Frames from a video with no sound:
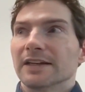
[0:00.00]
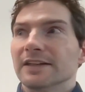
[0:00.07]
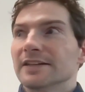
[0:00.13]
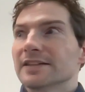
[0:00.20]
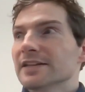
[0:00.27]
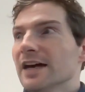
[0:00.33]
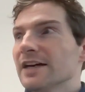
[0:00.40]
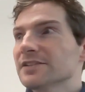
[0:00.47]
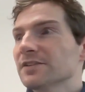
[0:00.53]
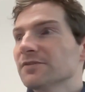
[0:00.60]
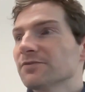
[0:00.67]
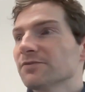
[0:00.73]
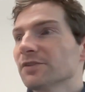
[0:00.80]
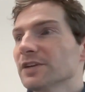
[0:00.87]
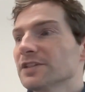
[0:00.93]
it's as
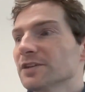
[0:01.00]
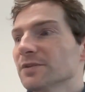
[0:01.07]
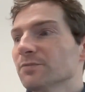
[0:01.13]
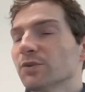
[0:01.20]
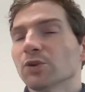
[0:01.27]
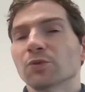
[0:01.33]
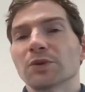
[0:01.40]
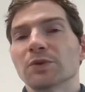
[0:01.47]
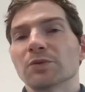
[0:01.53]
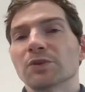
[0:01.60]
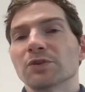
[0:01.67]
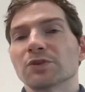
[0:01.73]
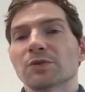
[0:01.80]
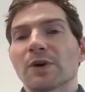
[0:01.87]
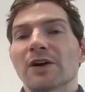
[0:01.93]
if, for example, we
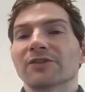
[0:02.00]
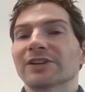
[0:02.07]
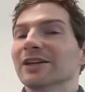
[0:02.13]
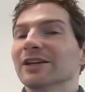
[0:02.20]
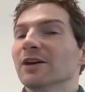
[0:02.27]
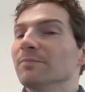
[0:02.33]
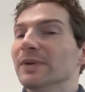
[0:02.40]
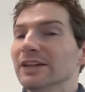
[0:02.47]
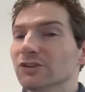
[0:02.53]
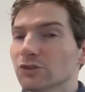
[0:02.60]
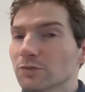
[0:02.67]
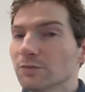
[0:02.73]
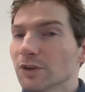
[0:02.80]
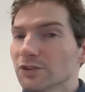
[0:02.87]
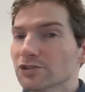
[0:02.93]
were grounding a bit
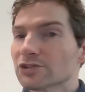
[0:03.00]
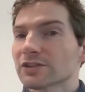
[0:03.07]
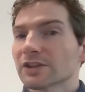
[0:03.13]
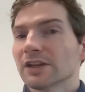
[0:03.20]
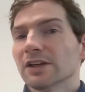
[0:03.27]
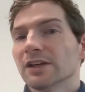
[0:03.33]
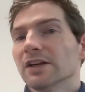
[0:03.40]
too much.